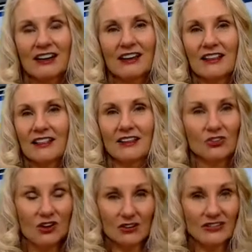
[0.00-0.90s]
then you're
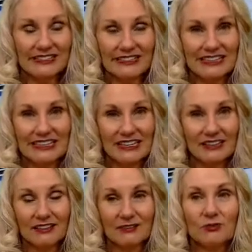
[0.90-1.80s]
not going to
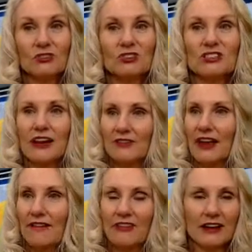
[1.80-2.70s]
succeed you just have to
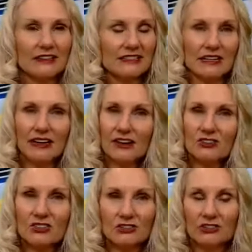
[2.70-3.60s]
have that desire
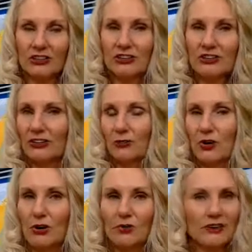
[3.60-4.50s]
to learn and
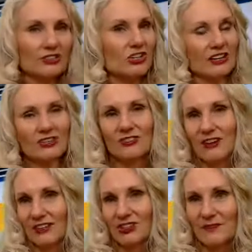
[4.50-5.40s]
grow and change
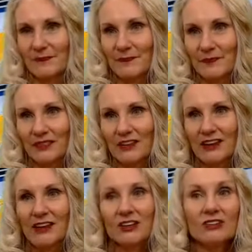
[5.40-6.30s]
direction
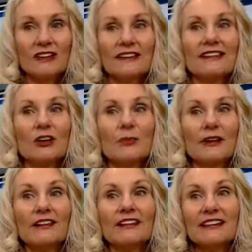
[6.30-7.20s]
you need the
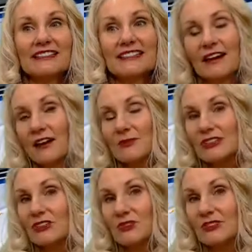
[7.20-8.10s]
ability to see
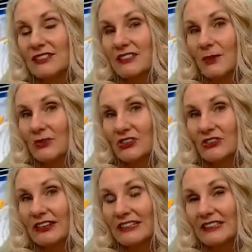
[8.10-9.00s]
obstacles as
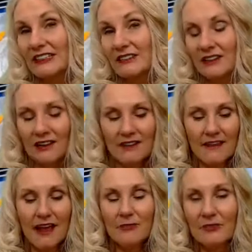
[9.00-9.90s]
opportunities.
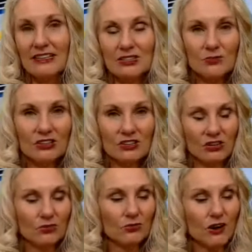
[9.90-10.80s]
That means when
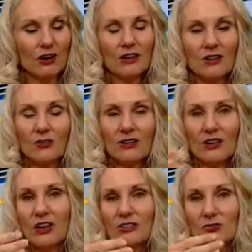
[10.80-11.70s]
you are going
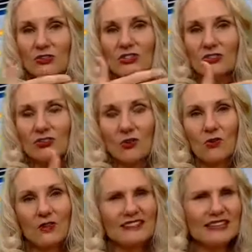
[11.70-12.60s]
along towards your
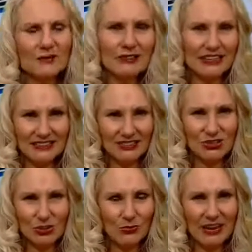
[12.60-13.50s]
goal and something gets in
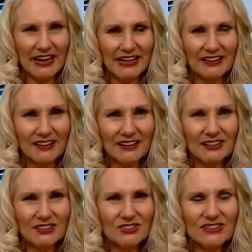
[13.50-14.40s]
your way,
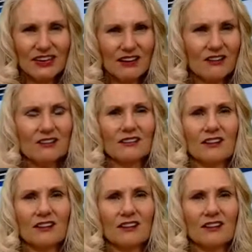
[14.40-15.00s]
you say, Oh,